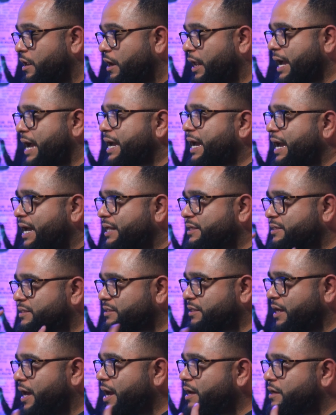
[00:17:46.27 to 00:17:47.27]
Like, I can't
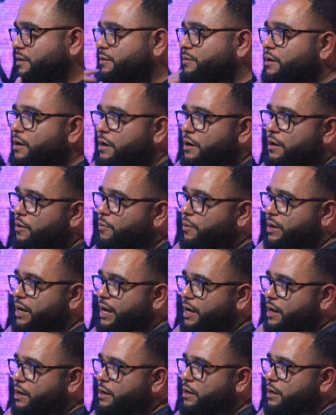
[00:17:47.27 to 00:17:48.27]
stand when
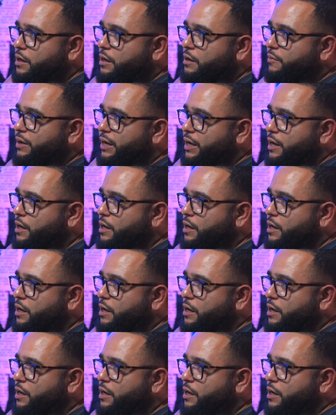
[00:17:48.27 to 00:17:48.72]
I hear